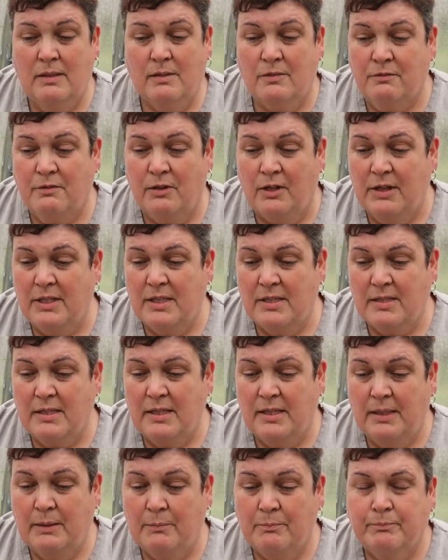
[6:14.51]
fine, isn't
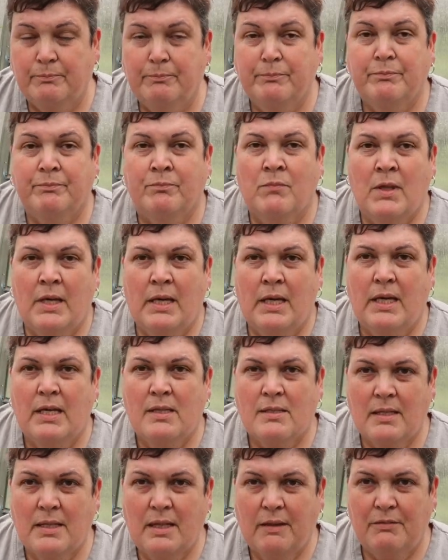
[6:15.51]
it?
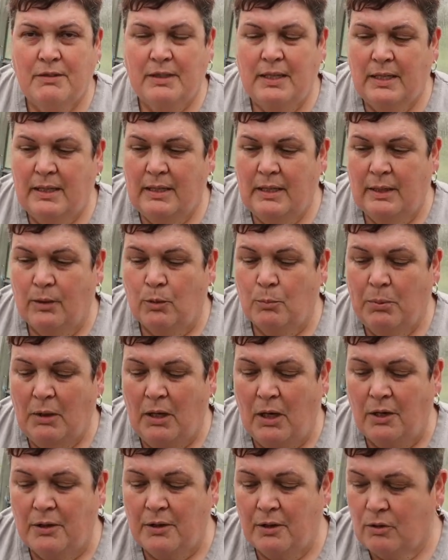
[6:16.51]
Here's another little
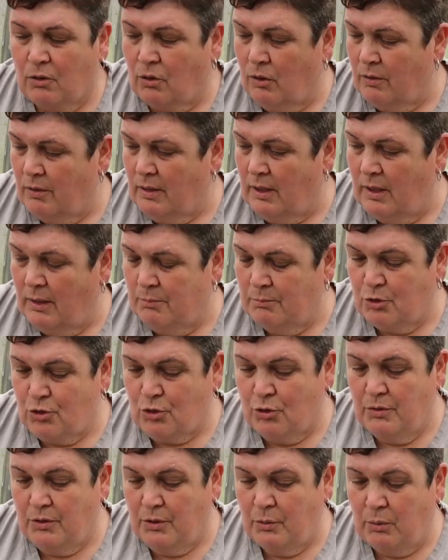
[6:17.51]
plant I got
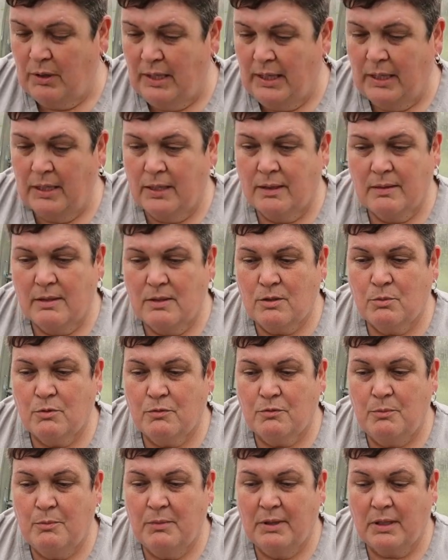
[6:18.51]
during the week. This was
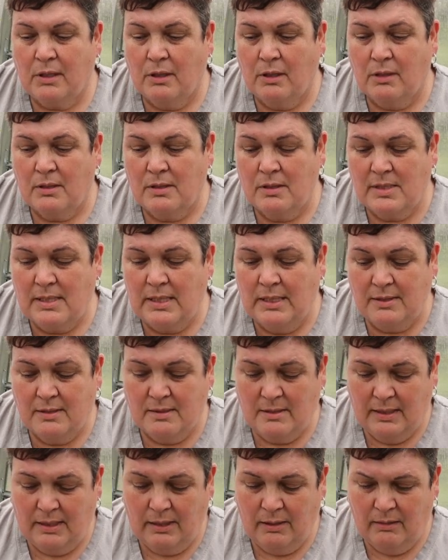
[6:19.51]
from the garden
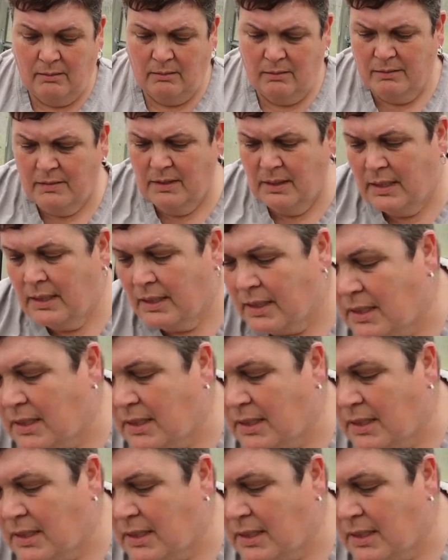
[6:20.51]
centre. Now, I think it